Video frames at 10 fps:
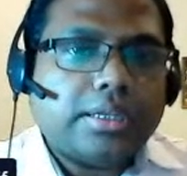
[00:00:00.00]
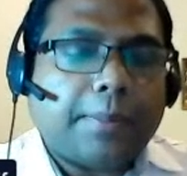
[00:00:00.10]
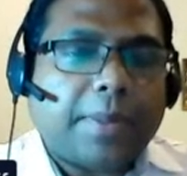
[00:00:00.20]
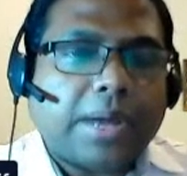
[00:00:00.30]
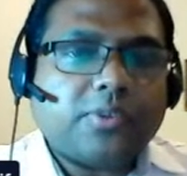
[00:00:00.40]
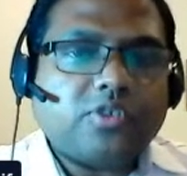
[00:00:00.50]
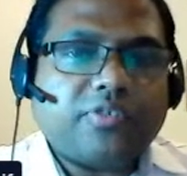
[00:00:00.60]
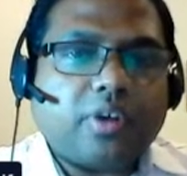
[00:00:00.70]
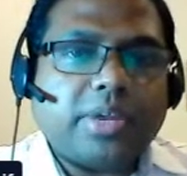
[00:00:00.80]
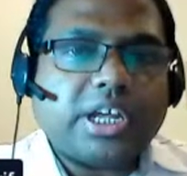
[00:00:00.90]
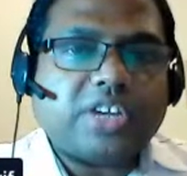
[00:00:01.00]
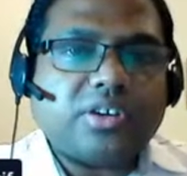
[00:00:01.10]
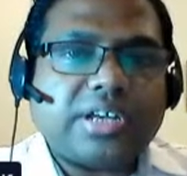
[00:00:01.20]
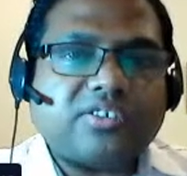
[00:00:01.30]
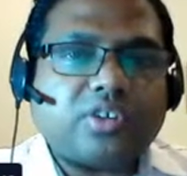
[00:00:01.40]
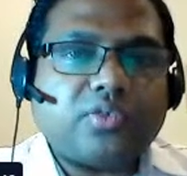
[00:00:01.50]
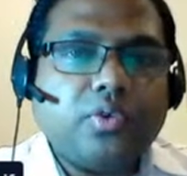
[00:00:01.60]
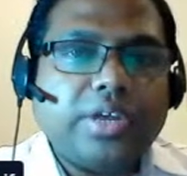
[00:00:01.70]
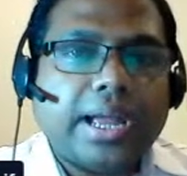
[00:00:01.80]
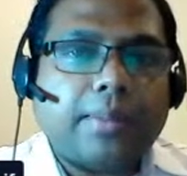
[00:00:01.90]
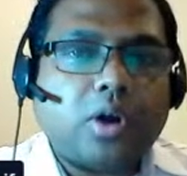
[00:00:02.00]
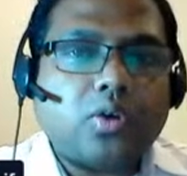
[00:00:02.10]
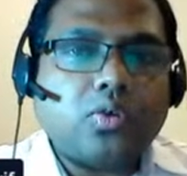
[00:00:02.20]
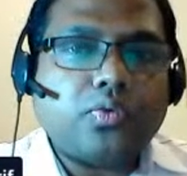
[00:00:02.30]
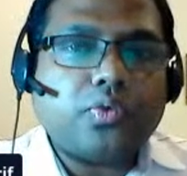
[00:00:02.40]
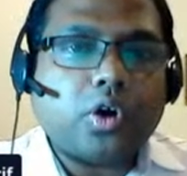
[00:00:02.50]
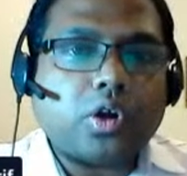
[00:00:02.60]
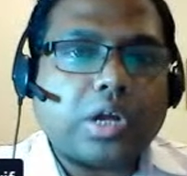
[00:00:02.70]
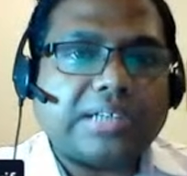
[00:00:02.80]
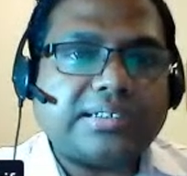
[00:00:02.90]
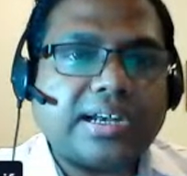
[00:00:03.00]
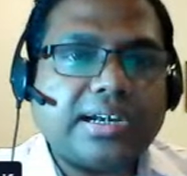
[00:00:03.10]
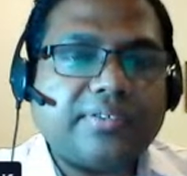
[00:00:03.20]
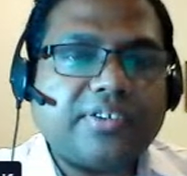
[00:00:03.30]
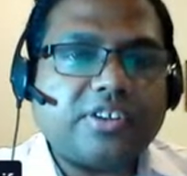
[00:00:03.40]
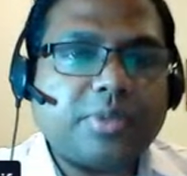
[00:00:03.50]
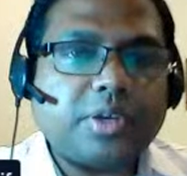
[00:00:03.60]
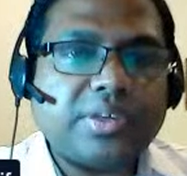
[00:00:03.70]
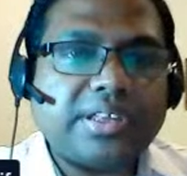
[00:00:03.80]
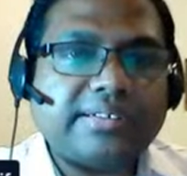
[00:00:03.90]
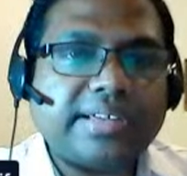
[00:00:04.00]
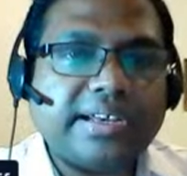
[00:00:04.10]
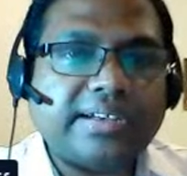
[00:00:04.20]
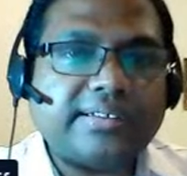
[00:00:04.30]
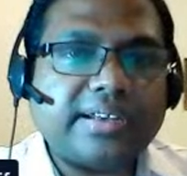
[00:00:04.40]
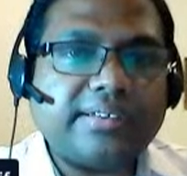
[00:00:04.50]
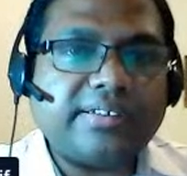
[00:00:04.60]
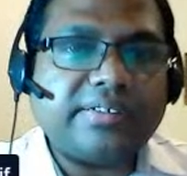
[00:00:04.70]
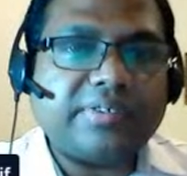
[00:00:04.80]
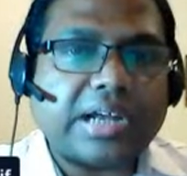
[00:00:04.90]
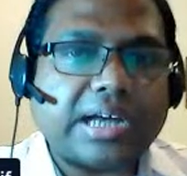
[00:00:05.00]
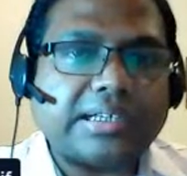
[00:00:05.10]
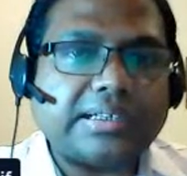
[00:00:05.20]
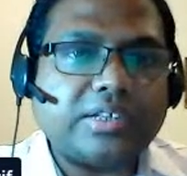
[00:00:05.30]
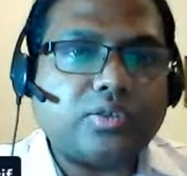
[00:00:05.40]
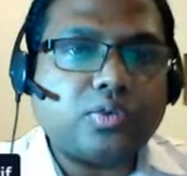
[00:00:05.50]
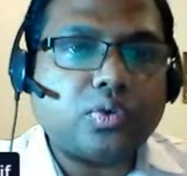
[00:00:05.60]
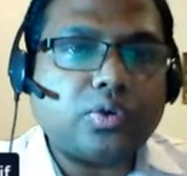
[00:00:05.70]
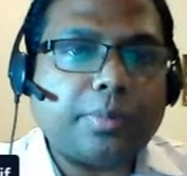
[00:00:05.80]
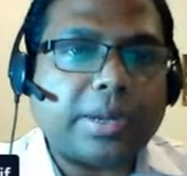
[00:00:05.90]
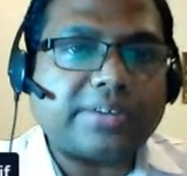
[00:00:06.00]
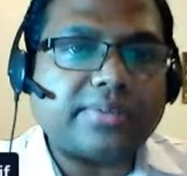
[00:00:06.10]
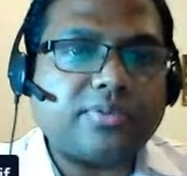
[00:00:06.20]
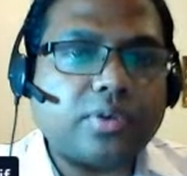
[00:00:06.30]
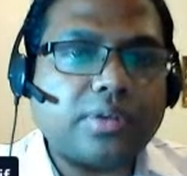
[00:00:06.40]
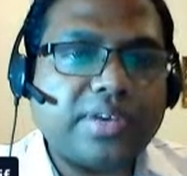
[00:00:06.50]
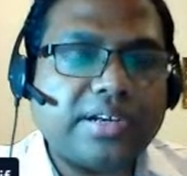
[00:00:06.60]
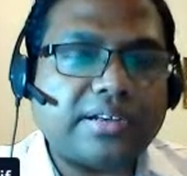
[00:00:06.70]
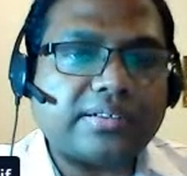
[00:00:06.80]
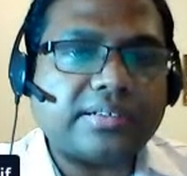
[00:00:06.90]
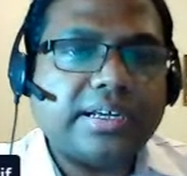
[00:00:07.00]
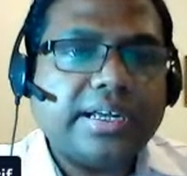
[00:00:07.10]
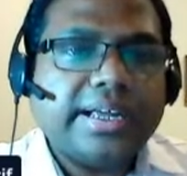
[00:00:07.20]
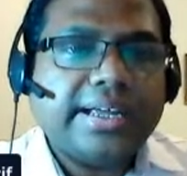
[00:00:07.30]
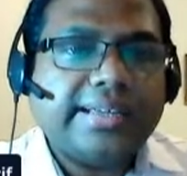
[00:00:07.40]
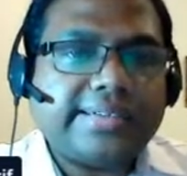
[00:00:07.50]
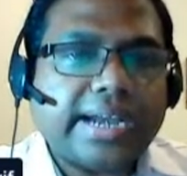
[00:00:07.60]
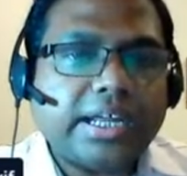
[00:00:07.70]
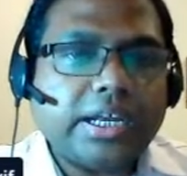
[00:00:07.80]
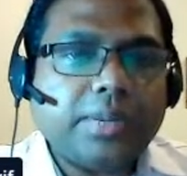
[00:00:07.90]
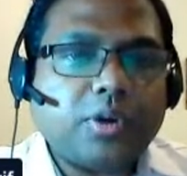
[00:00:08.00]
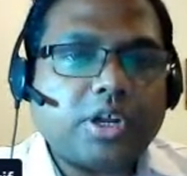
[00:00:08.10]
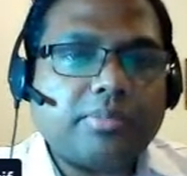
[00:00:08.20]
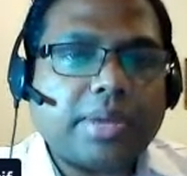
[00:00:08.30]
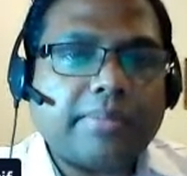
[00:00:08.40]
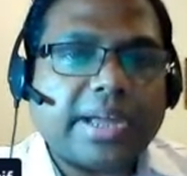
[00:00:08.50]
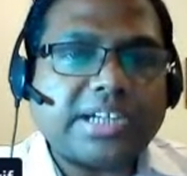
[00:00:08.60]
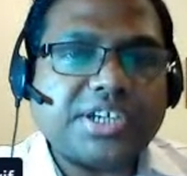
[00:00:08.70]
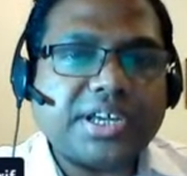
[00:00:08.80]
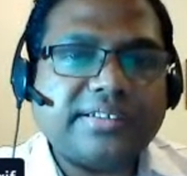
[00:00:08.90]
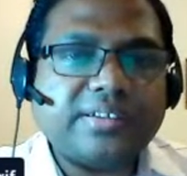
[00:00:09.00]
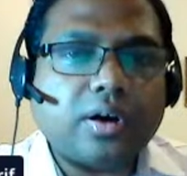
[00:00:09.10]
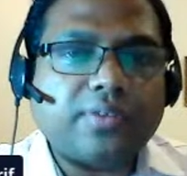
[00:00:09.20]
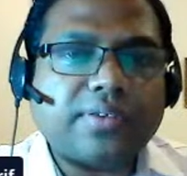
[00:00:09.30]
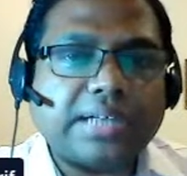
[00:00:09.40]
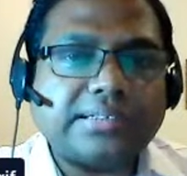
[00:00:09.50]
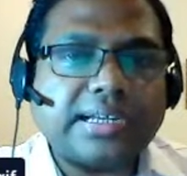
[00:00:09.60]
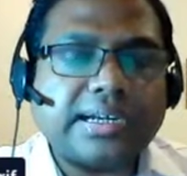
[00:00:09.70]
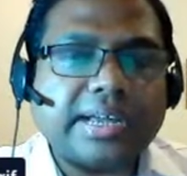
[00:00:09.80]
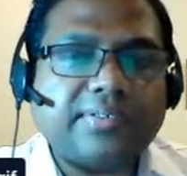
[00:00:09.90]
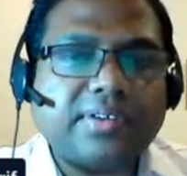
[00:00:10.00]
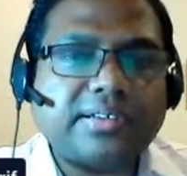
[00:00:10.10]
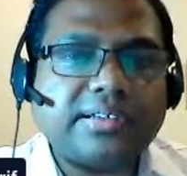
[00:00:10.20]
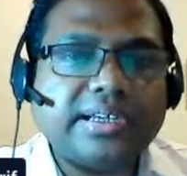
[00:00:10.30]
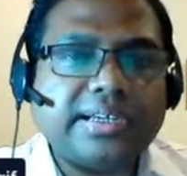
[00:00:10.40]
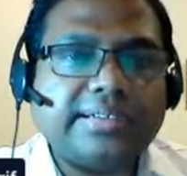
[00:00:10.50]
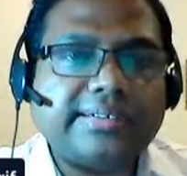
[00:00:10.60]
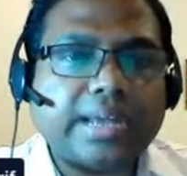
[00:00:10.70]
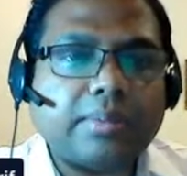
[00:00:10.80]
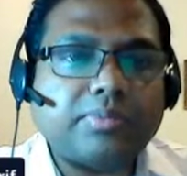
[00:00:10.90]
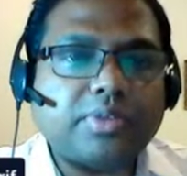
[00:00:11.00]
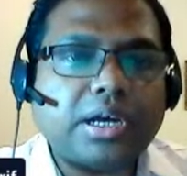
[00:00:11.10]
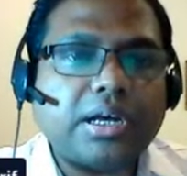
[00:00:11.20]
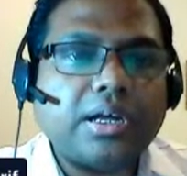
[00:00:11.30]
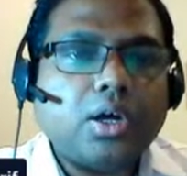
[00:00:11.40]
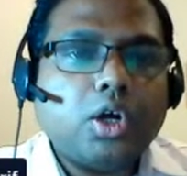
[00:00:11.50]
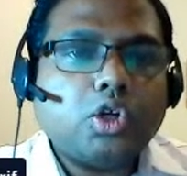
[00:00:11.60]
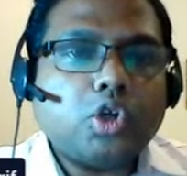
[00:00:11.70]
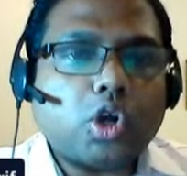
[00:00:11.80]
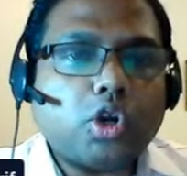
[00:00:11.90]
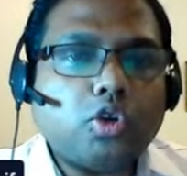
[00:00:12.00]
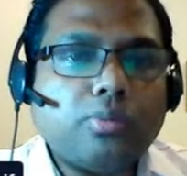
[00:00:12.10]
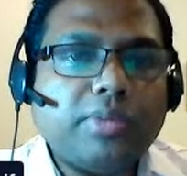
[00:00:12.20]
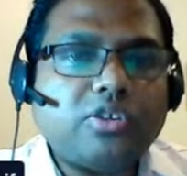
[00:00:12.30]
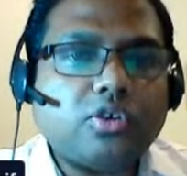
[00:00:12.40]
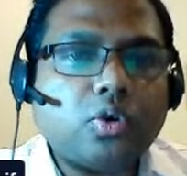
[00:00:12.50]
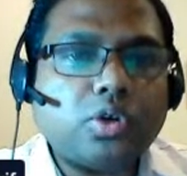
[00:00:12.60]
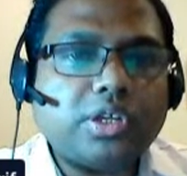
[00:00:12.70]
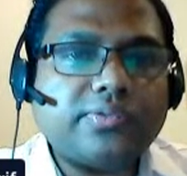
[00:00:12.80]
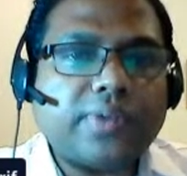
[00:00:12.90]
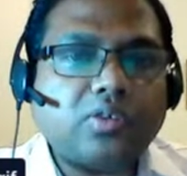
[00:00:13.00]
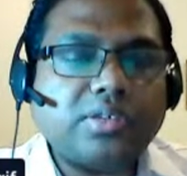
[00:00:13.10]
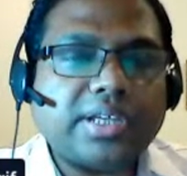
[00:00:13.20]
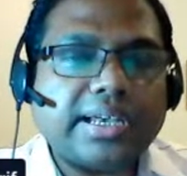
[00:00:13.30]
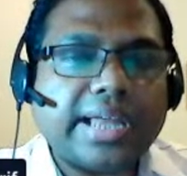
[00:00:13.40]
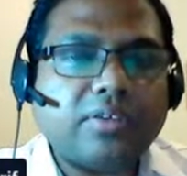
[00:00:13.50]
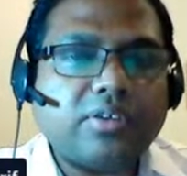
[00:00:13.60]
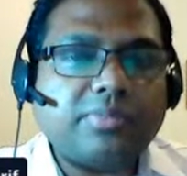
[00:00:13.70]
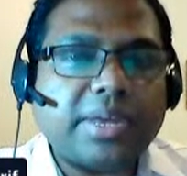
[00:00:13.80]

The purpose of communication does not fully amount for cultural difference between the senders and receiver other than through perceptual filters. A study reported by McShane's of cultural diversity in some of the Toronto major hotels found that language